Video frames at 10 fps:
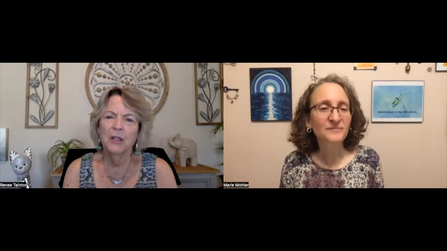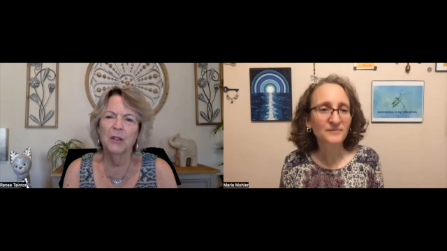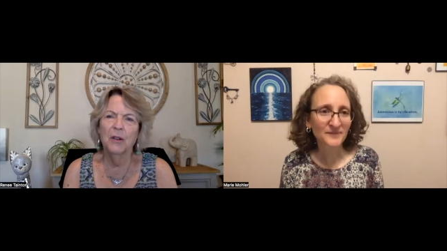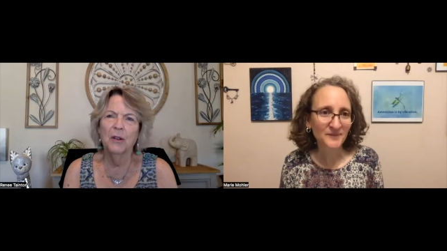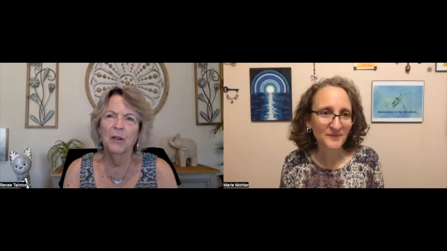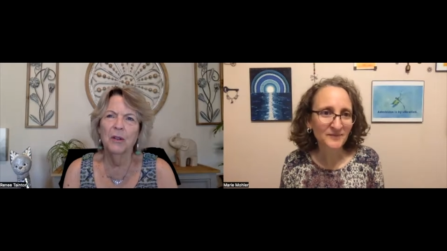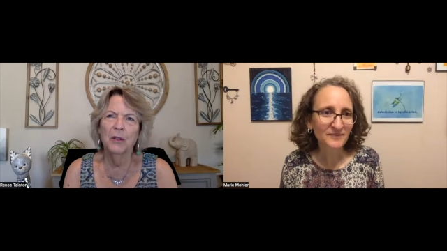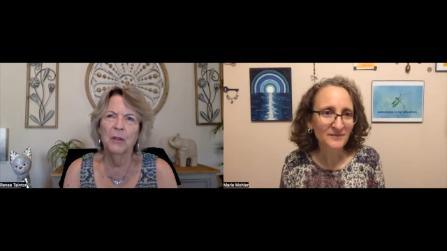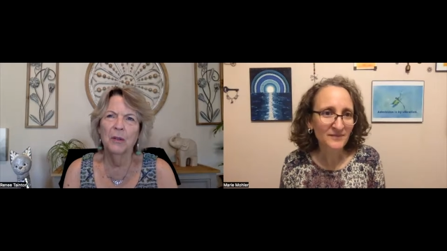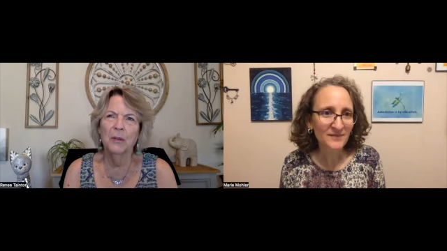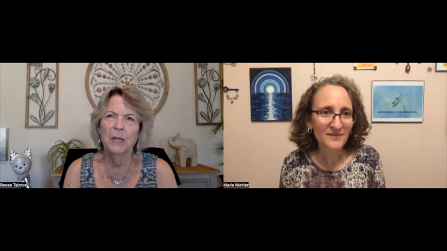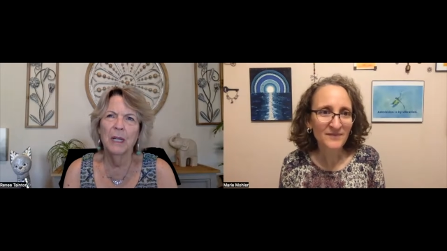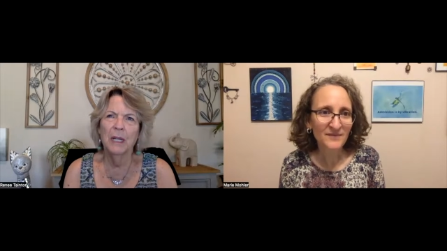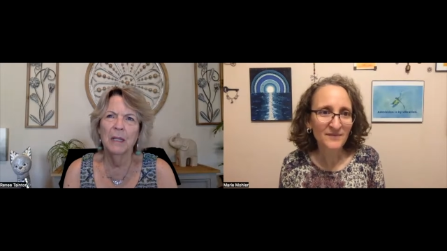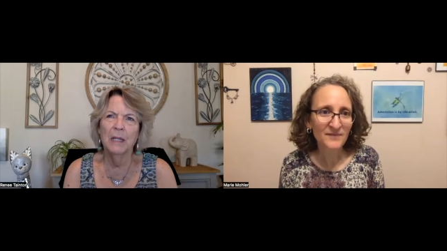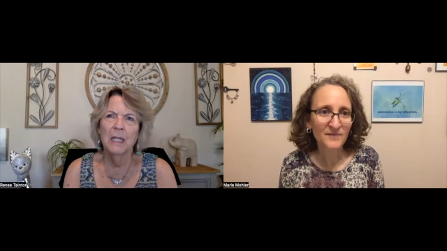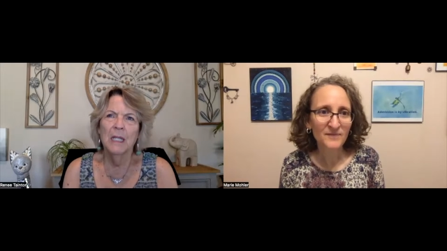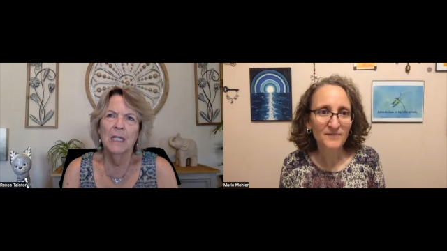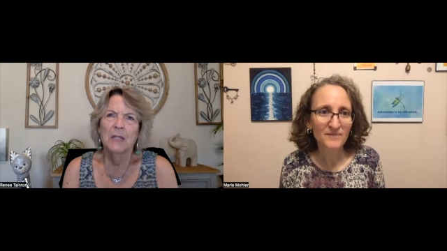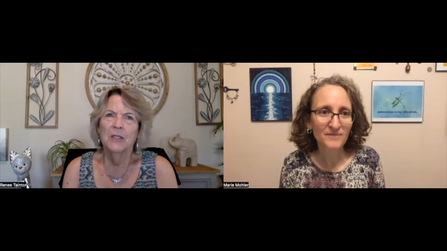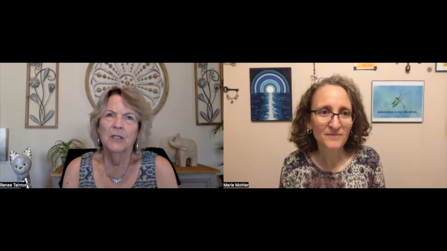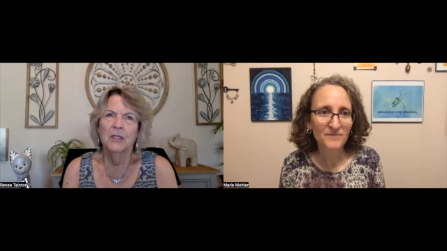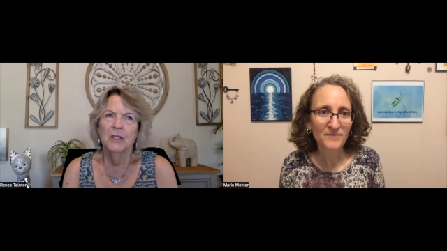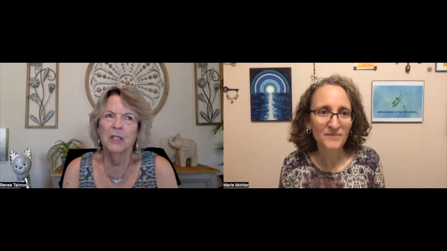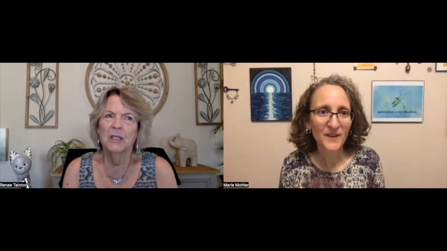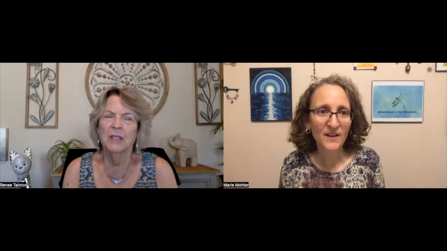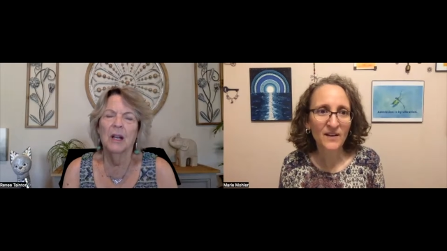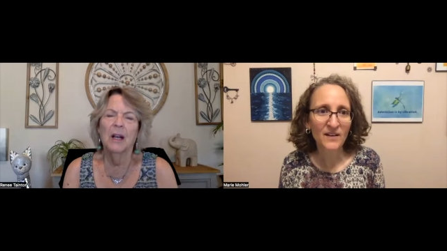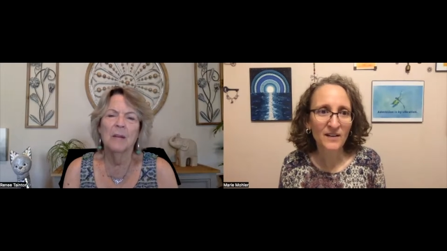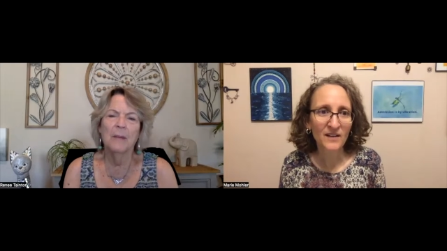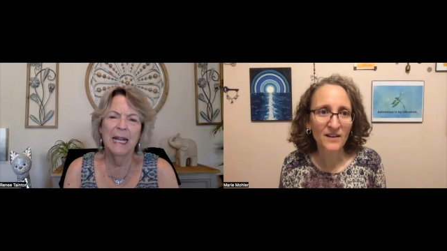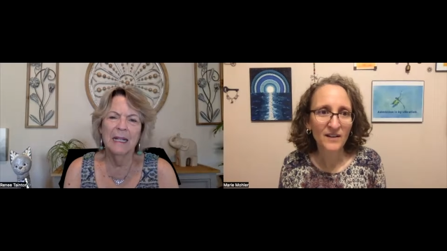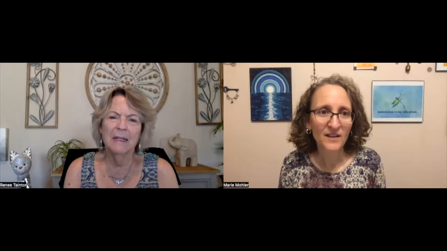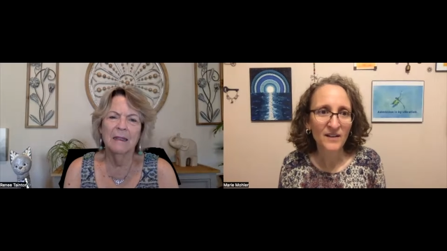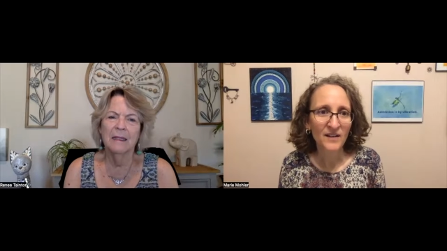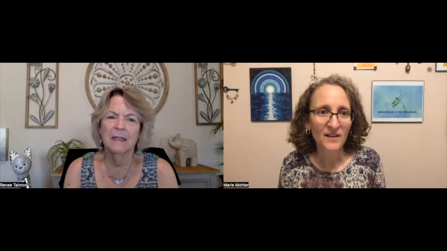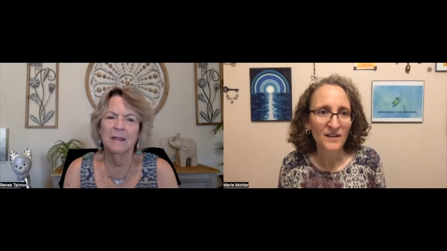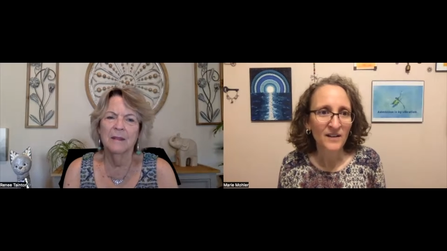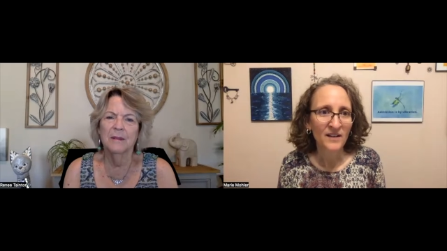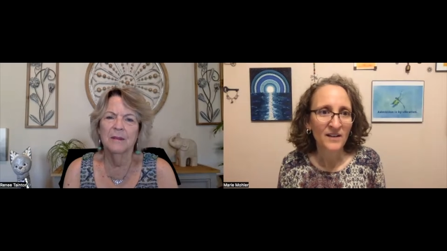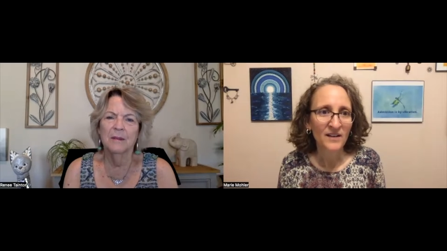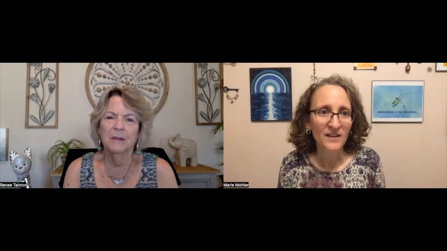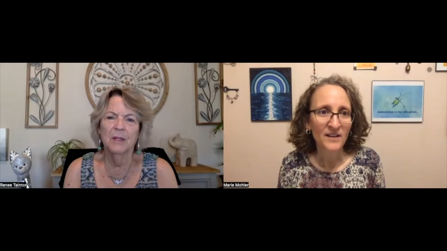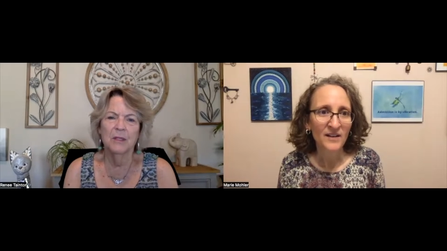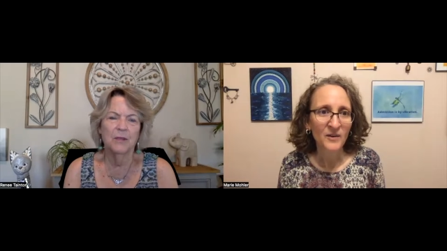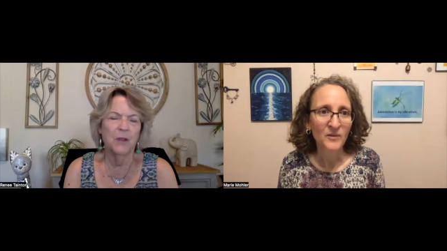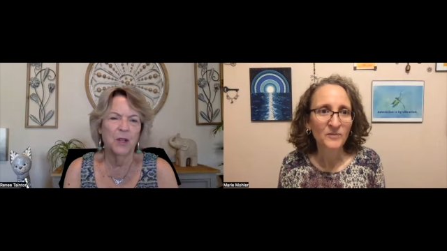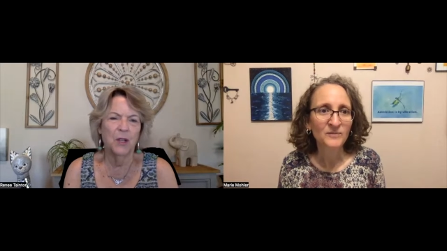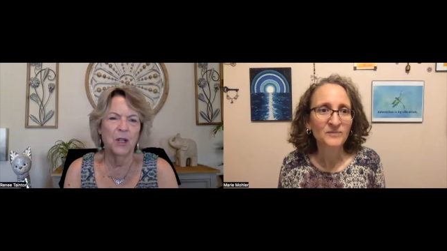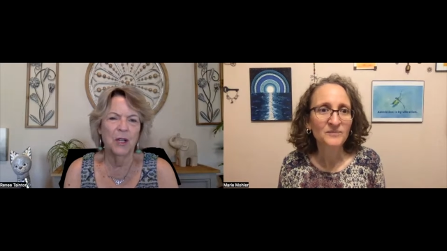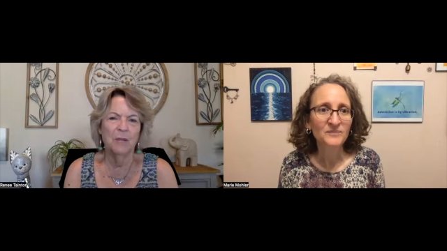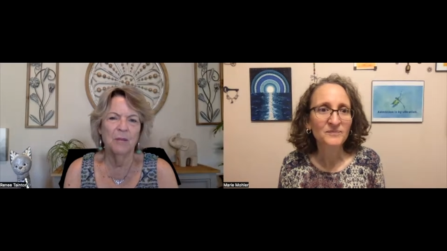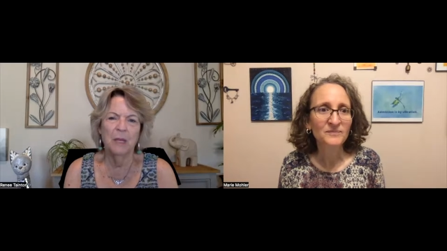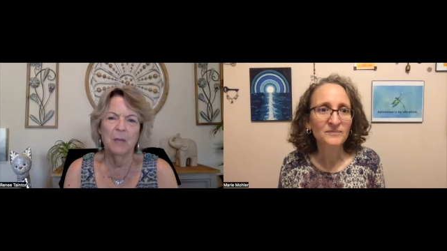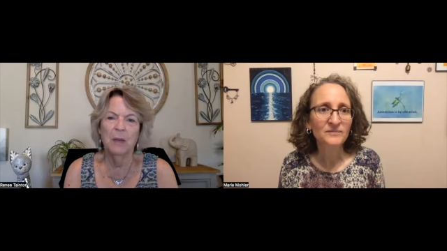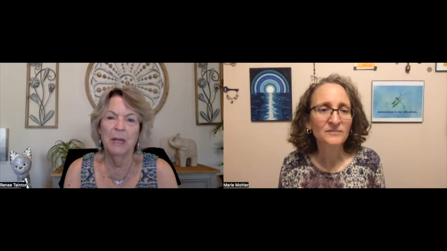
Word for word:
Speaker 1: girl who uh, she just automatically looks for the good in people.